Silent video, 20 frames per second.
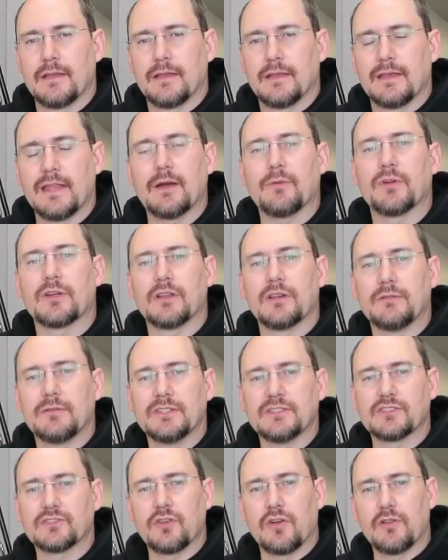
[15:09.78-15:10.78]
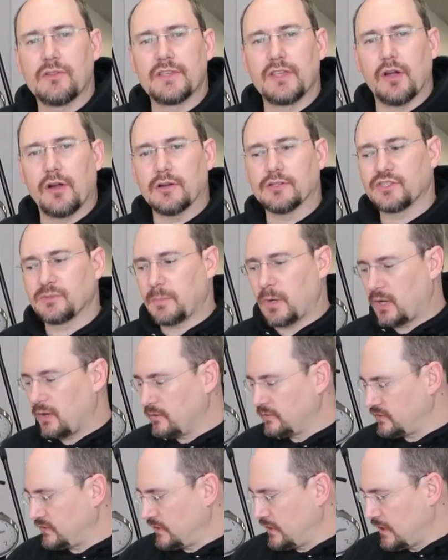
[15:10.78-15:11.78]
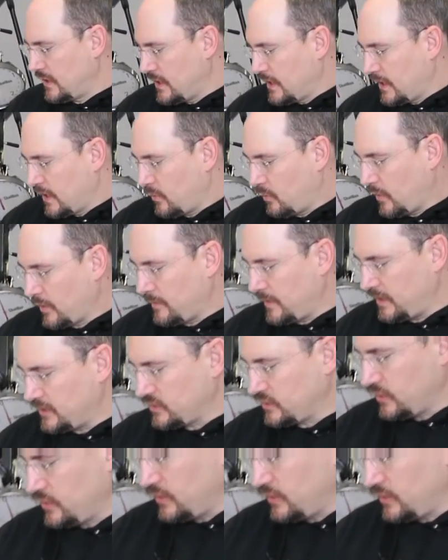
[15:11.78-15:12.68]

Now we're going to install the arch bows. I want to make sure